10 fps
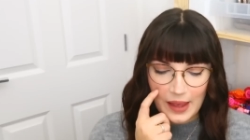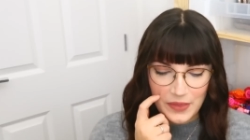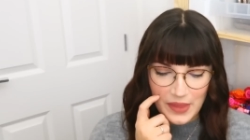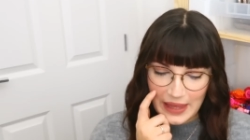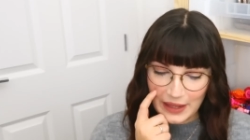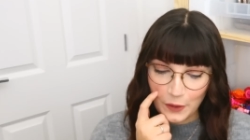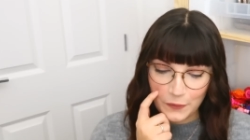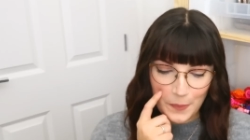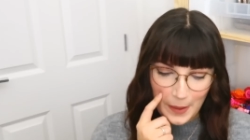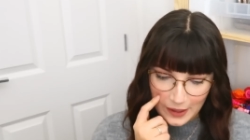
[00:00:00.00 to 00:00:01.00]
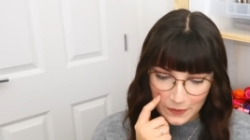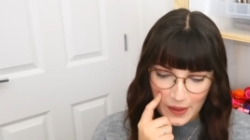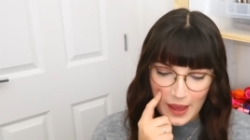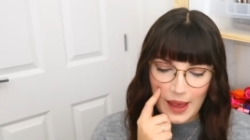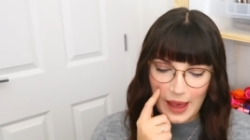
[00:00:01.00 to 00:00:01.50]
And then off the back of
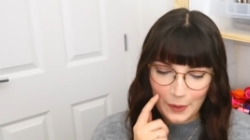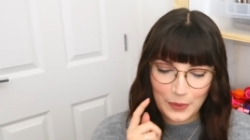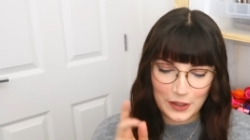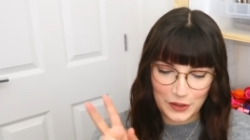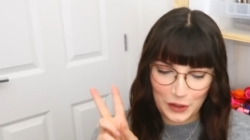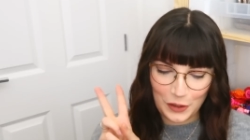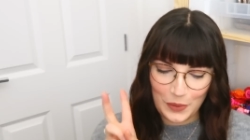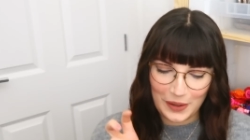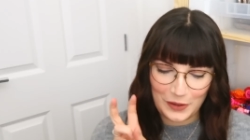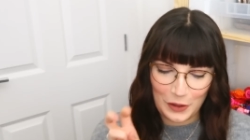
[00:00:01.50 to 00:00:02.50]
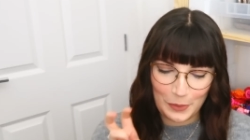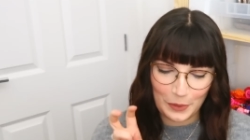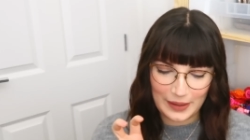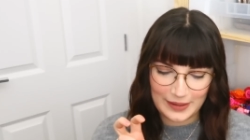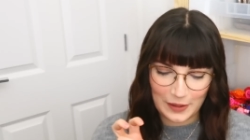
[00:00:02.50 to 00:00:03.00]
that, how are the two new
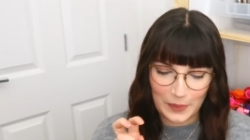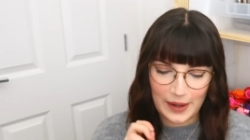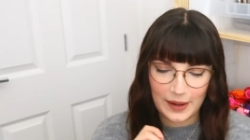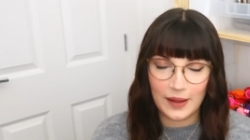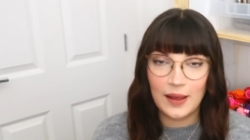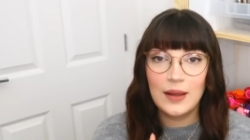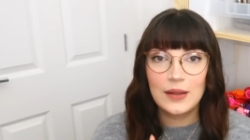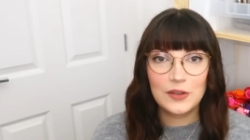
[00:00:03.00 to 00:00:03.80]
boys doing?